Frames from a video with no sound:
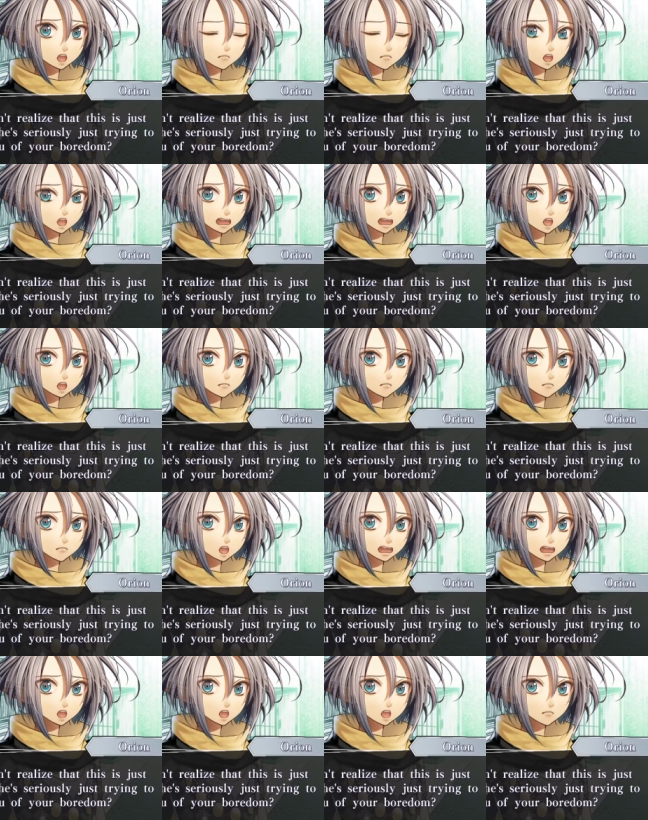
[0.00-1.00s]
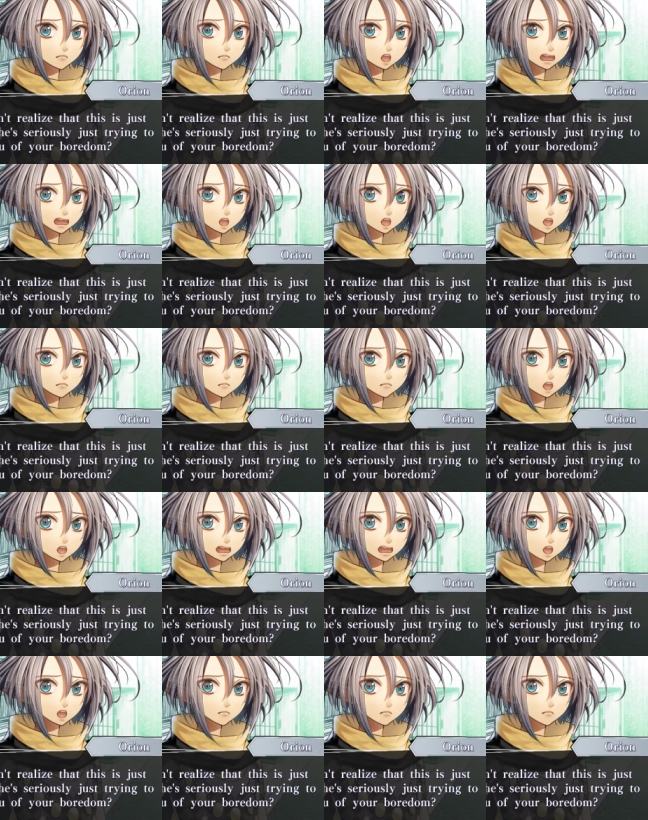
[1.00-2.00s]
and he's seriously just trying to help
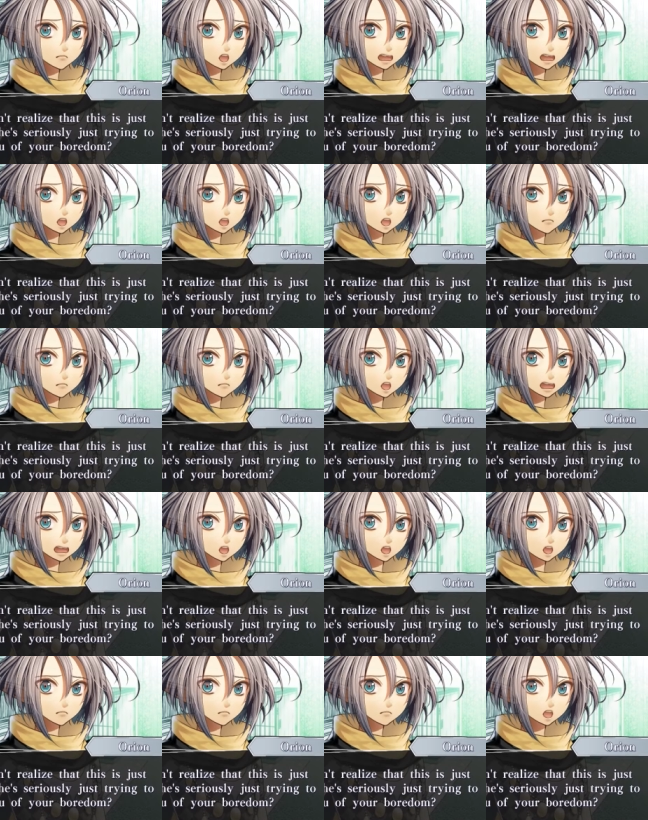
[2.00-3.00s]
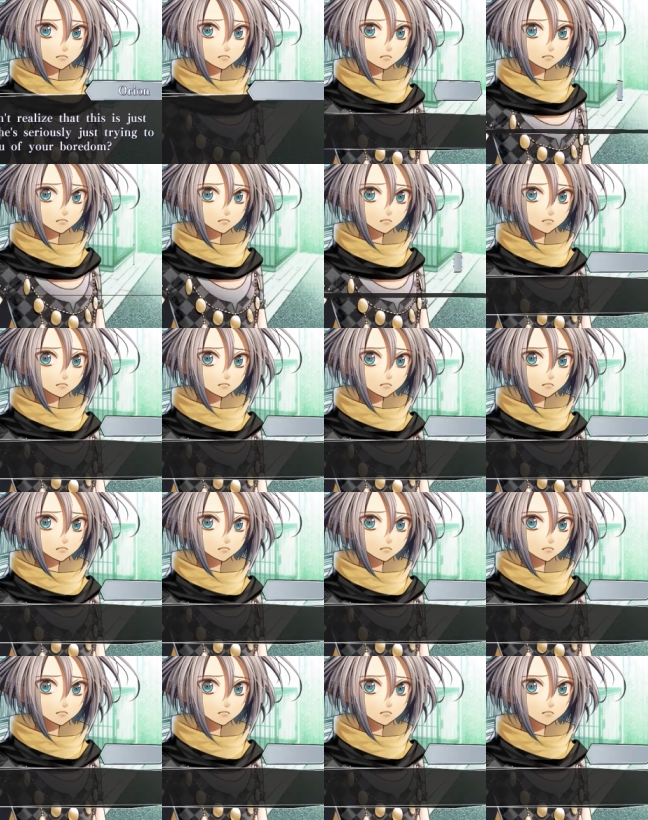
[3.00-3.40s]
relieve your boredom.